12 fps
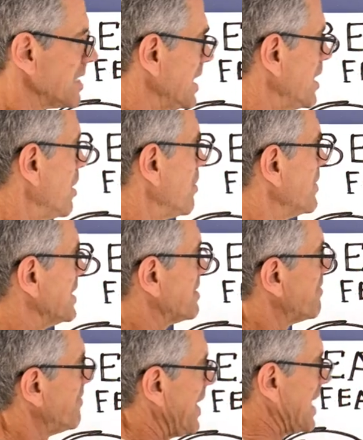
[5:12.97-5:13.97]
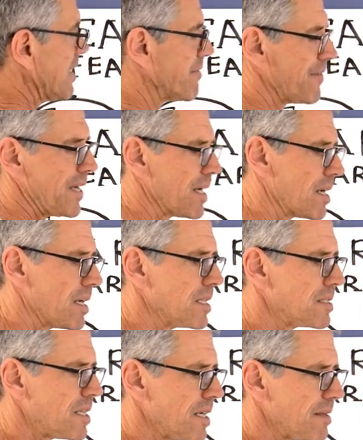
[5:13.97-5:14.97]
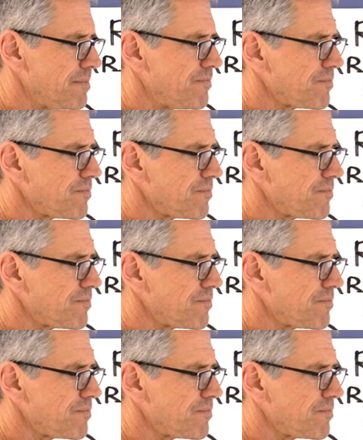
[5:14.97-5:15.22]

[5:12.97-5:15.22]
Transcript: you know, this fake fear is that